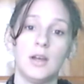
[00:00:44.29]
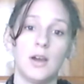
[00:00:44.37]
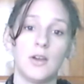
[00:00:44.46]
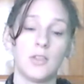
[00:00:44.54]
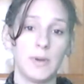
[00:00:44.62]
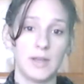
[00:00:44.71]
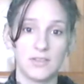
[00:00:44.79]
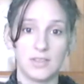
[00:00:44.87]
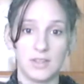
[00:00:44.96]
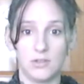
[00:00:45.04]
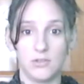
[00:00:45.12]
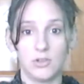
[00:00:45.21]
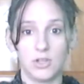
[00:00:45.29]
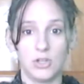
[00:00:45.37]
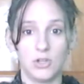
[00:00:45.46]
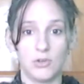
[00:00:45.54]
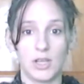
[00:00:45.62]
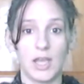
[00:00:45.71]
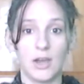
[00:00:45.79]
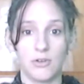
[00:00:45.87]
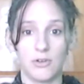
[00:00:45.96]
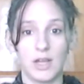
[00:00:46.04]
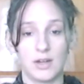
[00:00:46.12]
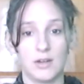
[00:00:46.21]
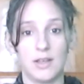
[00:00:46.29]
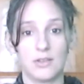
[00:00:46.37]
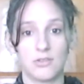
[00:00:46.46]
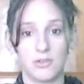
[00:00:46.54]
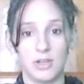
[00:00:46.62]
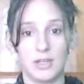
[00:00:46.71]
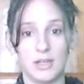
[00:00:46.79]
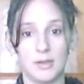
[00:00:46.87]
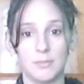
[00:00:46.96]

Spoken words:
are the best things you can do to counteract that screen time.